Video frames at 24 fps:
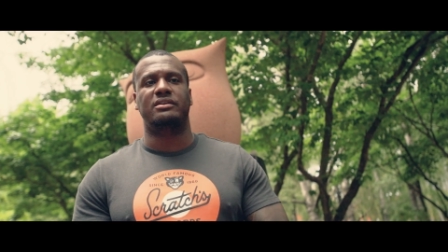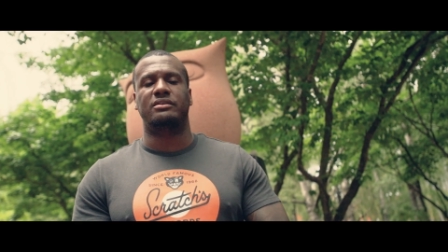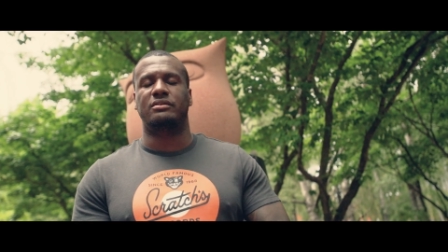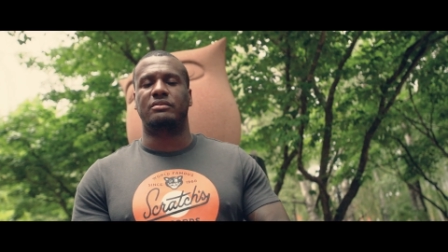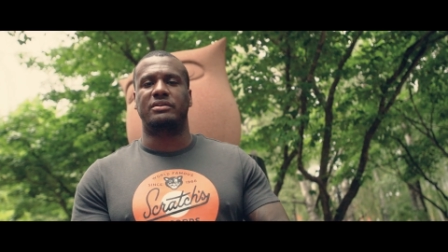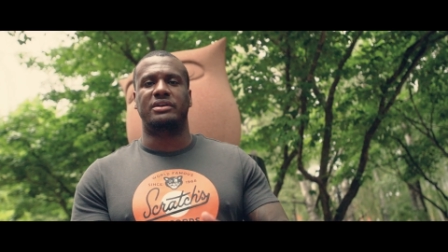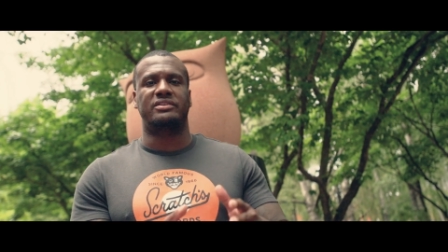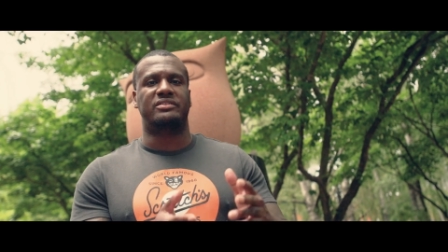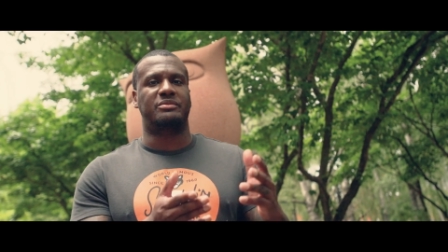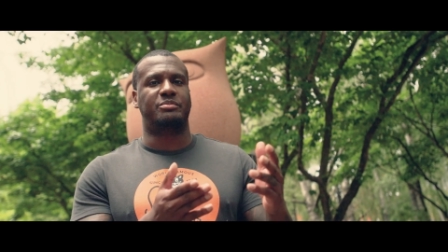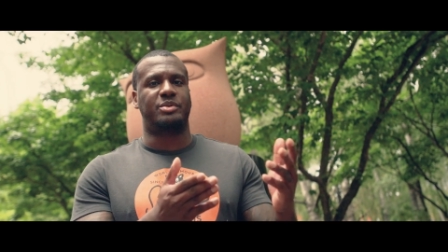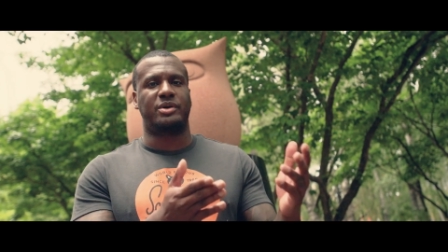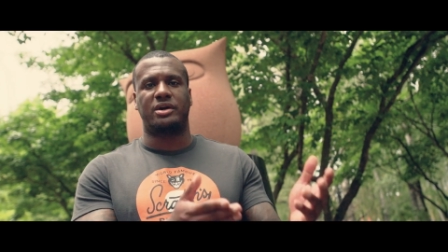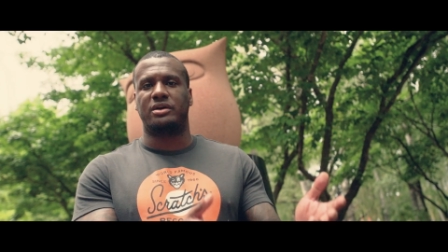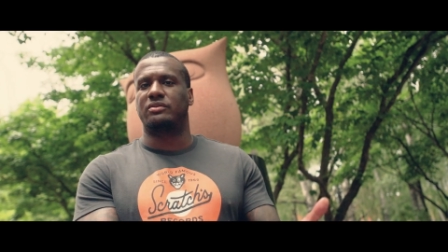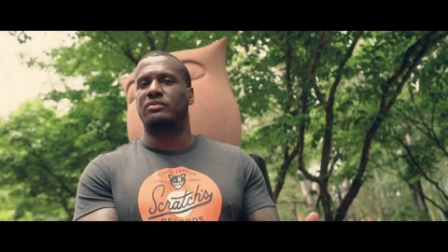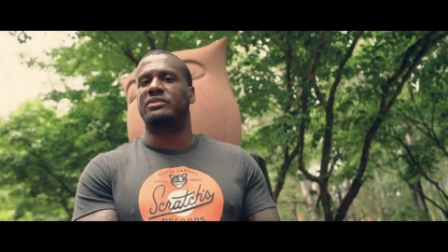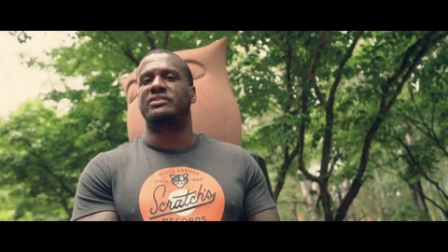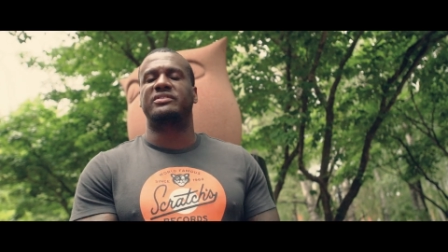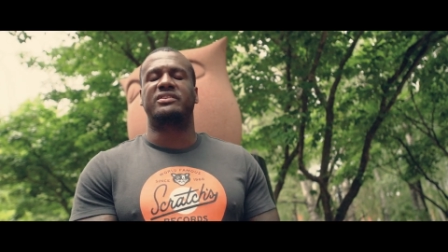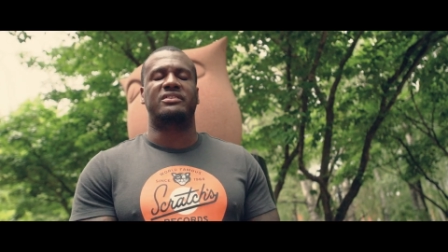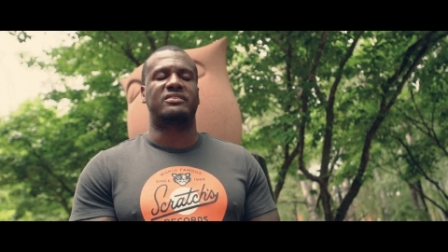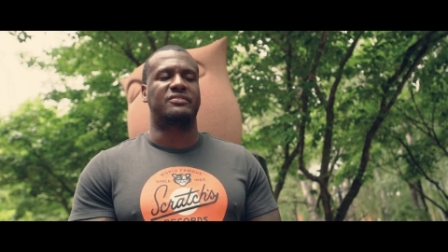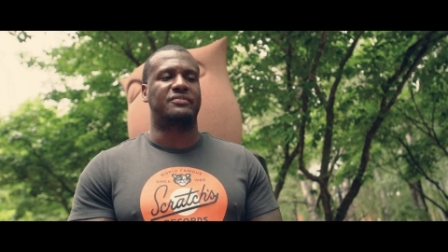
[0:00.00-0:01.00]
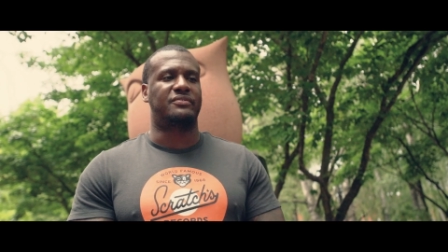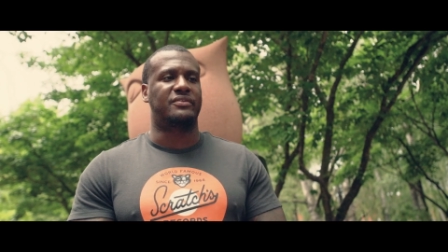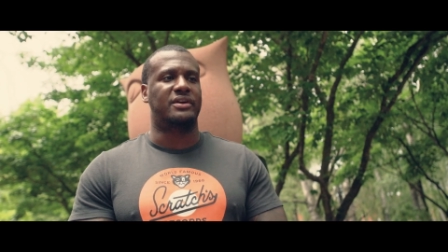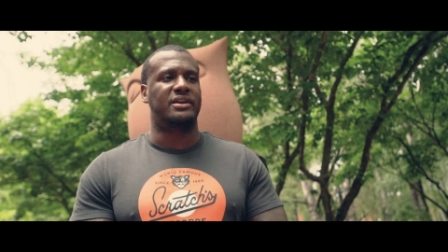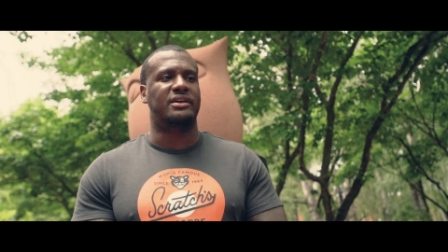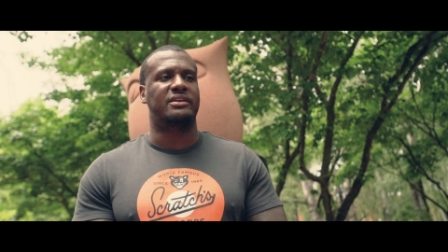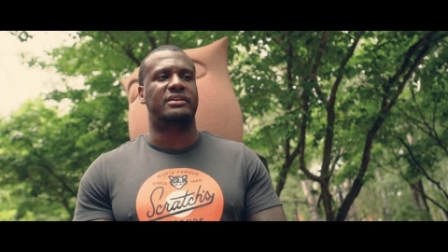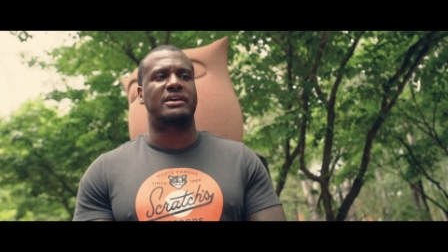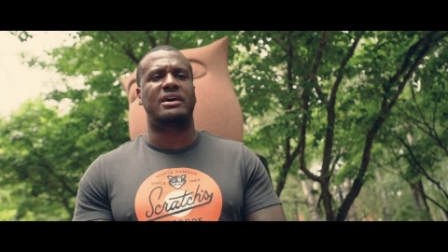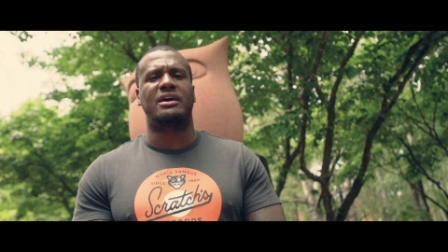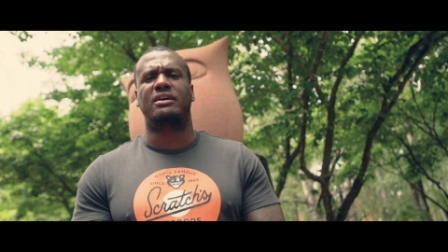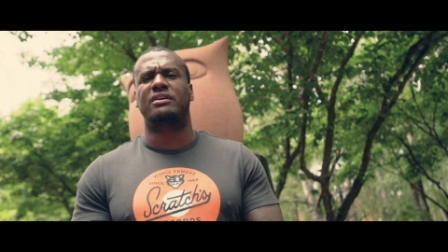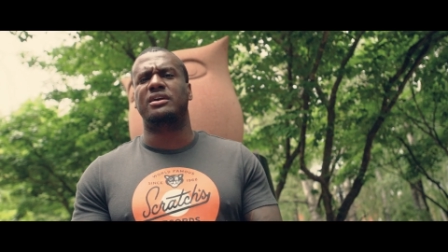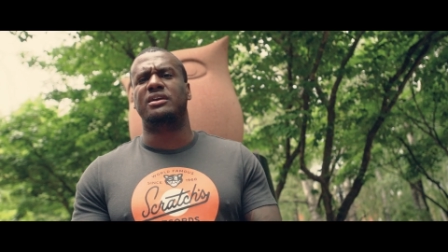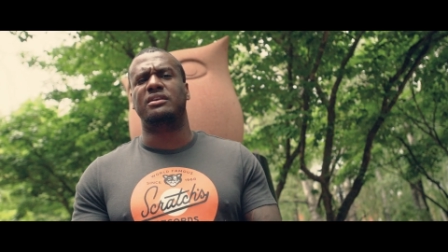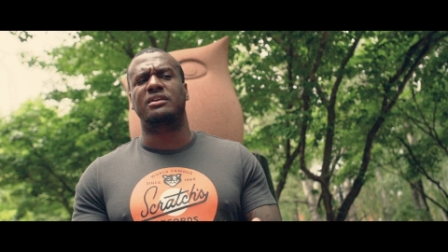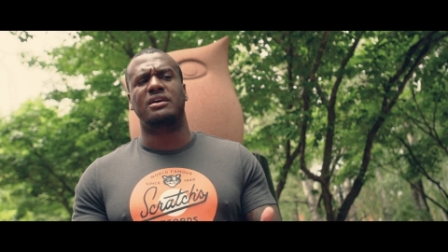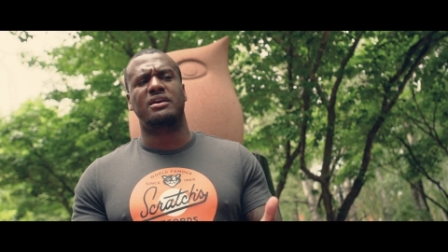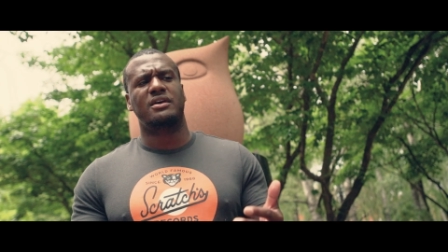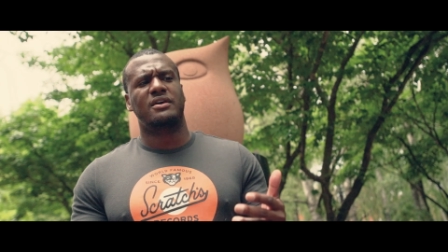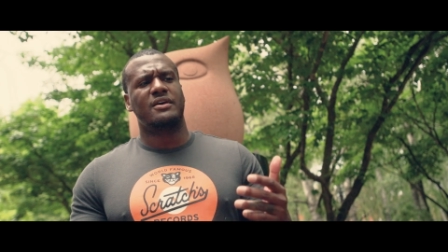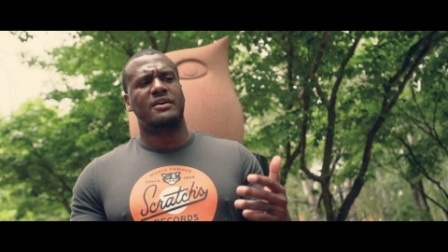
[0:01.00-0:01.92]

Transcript: You know, he's a paranoid schizophrenic now, and